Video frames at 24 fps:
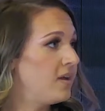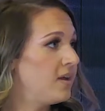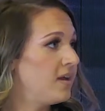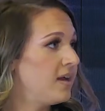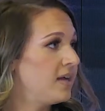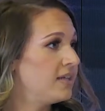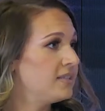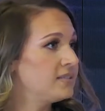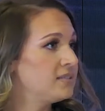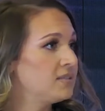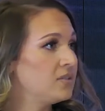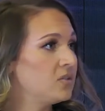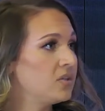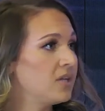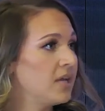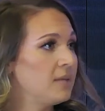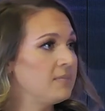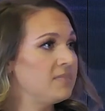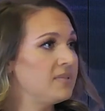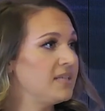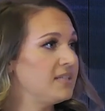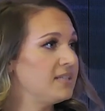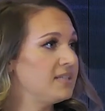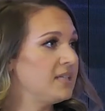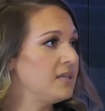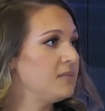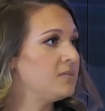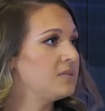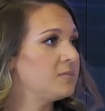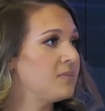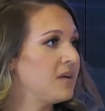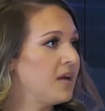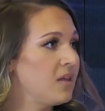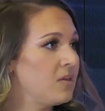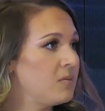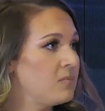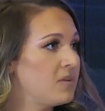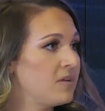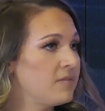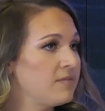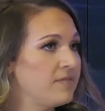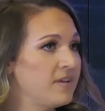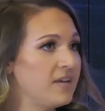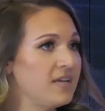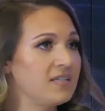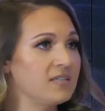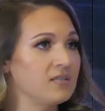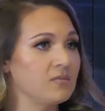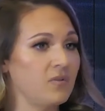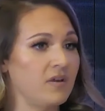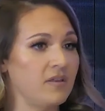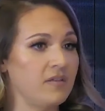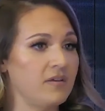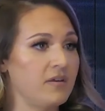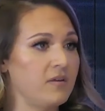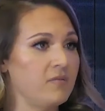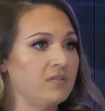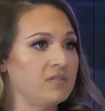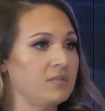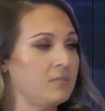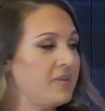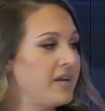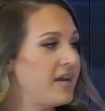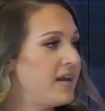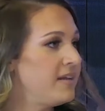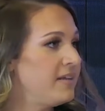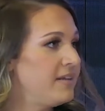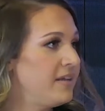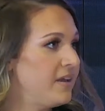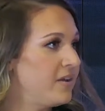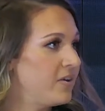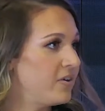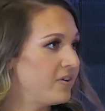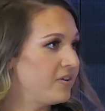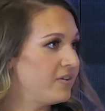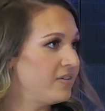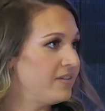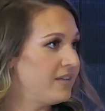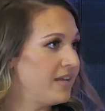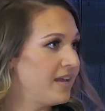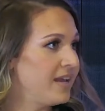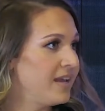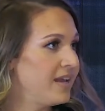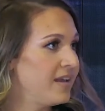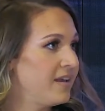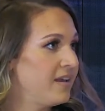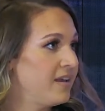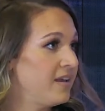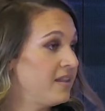I still kept that same smile on my face, whether it was a bad day or a good day.